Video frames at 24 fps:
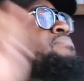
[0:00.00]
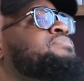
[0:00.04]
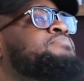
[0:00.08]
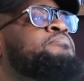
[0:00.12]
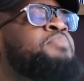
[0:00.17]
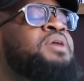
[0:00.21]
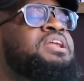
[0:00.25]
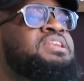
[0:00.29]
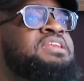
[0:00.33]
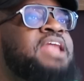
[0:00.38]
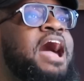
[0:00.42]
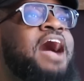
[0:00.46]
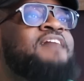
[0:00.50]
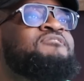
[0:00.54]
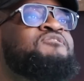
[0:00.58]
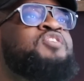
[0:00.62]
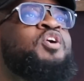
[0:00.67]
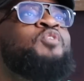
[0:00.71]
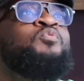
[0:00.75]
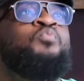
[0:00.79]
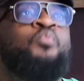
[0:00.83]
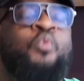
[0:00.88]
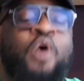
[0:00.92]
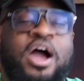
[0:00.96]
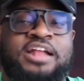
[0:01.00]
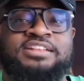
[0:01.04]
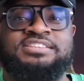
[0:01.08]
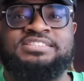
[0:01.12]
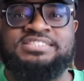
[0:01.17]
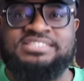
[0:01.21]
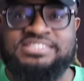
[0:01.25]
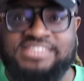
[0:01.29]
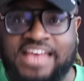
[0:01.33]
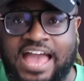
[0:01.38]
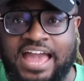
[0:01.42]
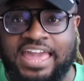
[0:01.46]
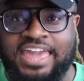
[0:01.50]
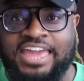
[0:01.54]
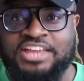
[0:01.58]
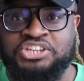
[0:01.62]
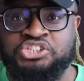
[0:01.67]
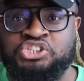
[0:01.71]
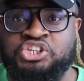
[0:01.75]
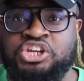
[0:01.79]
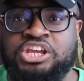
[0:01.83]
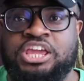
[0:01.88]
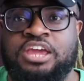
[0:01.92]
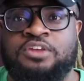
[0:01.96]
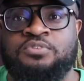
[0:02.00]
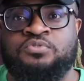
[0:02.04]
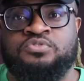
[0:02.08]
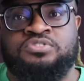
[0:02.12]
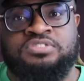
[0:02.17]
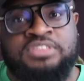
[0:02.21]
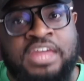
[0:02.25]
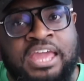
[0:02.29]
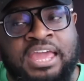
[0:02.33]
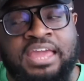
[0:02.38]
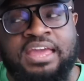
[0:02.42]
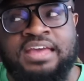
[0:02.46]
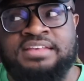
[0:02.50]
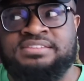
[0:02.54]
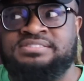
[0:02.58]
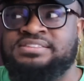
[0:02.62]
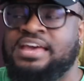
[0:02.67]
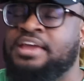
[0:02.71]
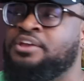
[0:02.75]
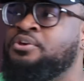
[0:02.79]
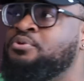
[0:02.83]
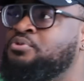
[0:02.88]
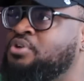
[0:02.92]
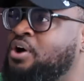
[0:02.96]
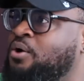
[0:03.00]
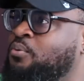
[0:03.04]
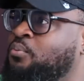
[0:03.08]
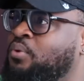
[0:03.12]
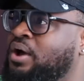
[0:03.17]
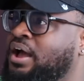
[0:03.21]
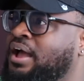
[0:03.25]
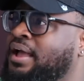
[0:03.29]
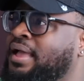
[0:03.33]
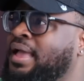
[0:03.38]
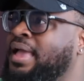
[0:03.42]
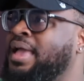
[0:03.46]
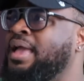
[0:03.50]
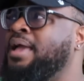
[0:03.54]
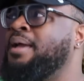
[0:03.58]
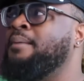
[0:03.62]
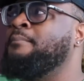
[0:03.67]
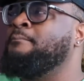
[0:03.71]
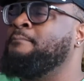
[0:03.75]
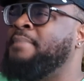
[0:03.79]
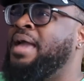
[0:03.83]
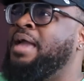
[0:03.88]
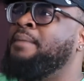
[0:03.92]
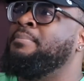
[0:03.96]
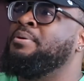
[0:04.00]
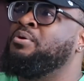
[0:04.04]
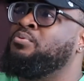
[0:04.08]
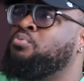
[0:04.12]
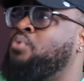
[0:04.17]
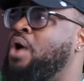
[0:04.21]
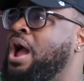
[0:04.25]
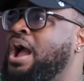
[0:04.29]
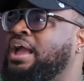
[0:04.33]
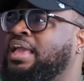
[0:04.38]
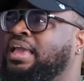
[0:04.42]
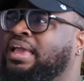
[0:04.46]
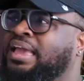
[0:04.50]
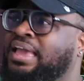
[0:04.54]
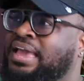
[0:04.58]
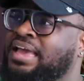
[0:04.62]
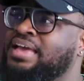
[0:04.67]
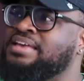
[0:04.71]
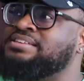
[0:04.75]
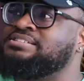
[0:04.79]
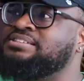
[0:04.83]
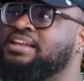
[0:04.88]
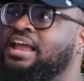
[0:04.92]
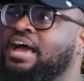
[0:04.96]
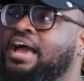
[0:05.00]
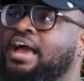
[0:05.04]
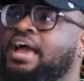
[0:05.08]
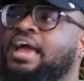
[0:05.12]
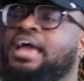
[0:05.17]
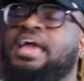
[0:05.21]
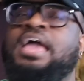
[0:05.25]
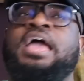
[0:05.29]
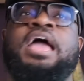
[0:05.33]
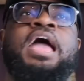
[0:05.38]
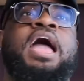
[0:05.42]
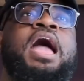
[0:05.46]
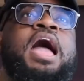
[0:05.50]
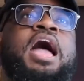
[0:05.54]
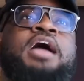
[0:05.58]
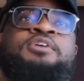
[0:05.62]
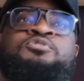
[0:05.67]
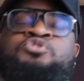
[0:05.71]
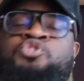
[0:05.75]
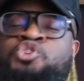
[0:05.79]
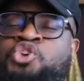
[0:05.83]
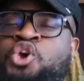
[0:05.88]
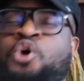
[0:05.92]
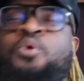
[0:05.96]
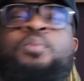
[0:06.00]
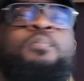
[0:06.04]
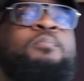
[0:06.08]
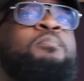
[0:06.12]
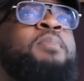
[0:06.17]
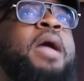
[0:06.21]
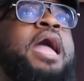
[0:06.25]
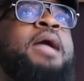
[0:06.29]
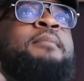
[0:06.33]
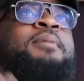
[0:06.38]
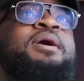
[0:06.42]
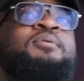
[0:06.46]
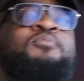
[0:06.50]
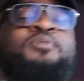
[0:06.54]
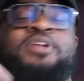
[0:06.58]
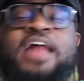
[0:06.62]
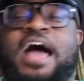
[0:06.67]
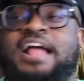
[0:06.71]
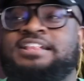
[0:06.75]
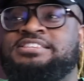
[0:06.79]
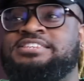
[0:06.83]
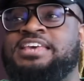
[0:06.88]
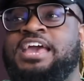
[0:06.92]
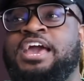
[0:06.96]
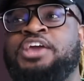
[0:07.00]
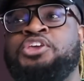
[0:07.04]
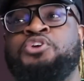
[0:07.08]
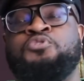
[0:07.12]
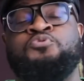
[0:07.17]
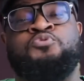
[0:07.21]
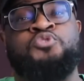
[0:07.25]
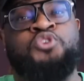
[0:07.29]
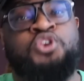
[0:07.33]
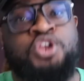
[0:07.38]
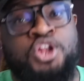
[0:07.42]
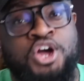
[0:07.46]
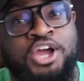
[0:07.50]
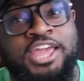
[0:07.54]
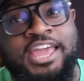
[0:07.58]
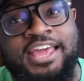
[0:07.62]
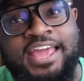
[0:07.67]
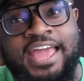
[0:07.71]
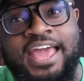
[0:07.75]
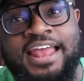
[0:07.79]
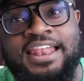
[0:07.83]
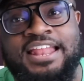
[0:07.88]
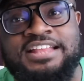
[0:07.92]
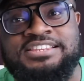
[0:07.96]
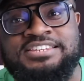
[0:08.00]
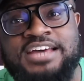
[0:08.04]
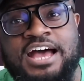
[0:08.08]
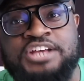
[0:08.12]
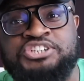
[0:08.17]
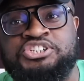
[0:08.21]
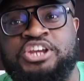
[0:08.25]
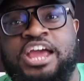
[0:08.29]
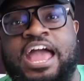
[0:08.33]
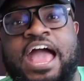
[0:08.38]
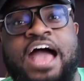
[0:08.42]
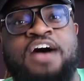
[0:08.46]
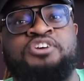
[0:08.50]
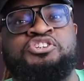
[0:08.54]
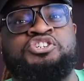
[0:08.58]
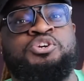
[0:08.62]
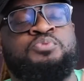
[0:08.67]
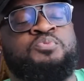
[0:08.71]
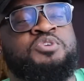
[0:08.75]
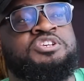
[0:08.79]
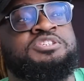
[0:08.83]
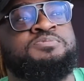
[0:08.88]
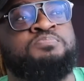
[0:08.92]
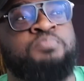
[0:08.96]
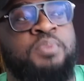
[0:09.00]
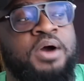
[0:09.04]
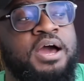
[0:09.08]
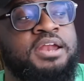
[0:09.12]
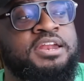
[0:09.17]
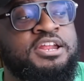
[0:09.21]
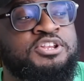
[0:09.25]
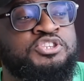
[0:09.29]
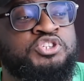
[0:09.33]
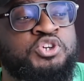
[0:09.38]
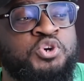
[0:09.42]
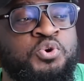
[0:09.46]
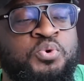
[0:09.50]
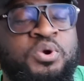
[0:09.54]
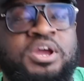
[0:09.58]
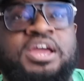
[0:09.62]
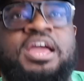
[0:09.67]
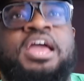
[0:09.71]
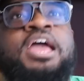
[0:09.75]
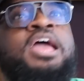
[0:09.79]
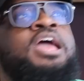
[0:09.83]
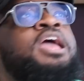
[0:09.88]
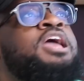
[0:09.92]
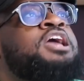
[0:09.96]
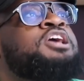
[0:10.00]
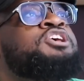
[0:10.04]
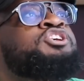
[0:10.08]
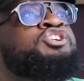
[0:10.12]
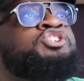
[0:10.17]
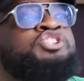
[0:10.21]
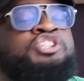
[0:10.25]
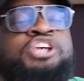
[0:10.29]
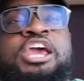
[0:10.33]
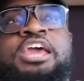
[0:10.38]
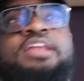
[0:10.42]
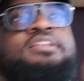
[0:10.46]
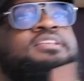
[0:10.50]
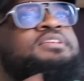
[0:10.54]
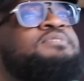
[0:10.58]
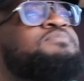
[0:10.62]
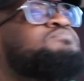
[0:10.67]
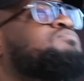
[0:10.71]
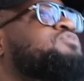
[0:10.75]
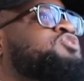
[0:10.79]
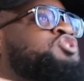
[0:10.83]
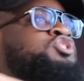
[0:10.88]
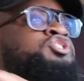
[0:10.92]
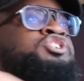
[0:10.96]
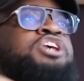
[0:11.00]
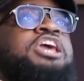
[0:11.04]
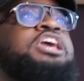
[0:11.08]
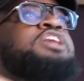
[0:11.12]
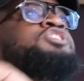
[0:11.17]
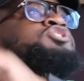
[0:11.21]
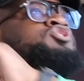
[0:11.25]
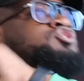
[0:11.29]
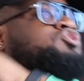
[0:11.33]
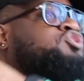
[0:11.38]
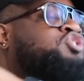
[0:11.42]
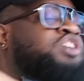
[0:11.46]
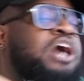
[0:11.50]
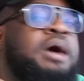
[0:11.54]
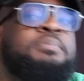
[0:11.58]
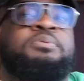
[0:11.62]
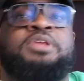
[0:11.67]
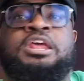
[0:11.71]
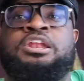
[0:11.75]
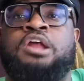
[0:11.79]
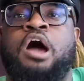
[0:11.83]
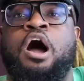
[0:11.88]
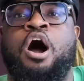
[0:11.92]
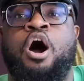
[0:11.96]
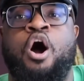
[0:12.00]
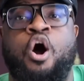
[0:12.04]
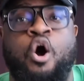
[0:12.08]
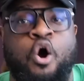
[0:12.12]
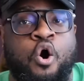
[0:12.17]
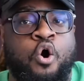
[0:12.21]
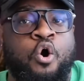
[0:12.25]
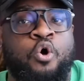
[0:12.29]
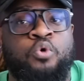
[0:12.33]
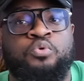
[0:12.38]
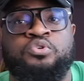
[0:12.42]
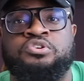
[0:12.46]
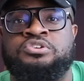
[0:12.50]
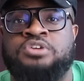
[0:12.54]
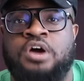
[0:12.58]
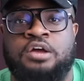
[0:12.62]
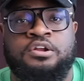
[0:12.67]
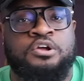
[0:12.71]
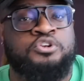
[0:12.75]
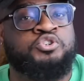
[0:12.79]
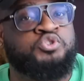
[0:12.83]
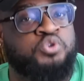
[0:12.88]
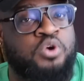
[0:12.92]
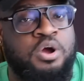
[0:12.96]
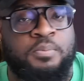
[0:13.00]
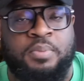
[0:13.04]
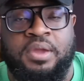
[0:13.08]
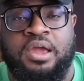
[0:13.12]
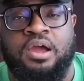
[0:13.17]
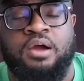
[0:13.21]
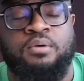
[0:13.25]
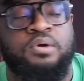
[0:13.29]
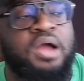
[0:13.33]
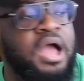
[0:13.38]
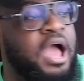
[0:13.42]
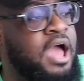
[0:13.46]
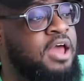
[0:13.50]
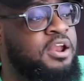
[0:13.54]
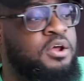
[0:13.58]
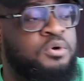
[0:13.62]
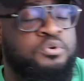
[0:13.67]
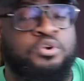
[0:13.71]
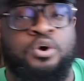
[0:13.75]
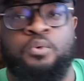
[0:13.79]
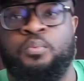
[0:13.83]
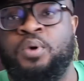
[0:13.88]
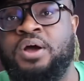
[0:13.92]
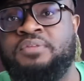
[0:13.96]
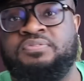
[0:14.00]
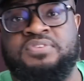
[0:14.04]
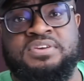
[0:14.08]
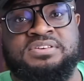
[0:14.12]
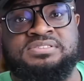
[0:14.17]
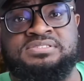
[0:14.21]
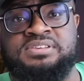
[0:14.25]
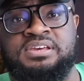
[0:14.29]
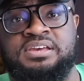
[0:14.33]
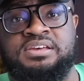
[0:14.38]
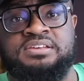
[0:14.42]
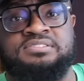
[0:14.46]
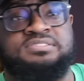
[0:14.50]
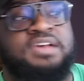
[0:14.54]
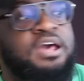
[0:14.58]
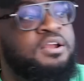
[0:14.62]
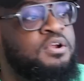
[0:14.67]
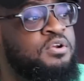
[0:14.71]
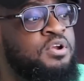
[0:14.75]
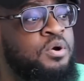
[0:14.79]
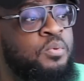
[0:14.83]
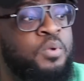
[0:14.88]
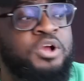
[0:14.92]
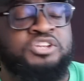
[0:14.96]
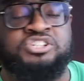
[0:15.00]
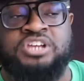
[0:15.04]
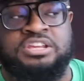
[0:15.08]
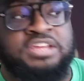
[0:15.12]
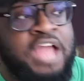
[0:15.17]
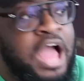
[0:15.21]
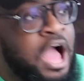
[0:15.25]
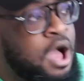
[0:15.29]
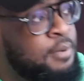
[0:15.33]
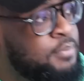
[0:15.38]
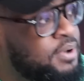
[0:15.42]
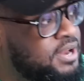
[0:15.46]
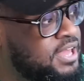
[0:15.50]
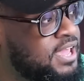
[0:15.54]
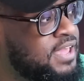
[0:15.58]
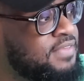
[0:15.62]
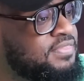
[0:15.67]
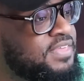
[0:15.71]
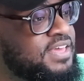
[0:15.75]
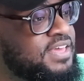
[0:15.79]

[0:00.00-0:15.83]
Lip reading: but not for 1 second she can think and say, you know what? Maybe Rocky is lying. You, baby, what I tell you, looking at Latasha and how she responded to it, she jumped in her whole Donald Trump era. I don't know what this is. I don't know what y'all believe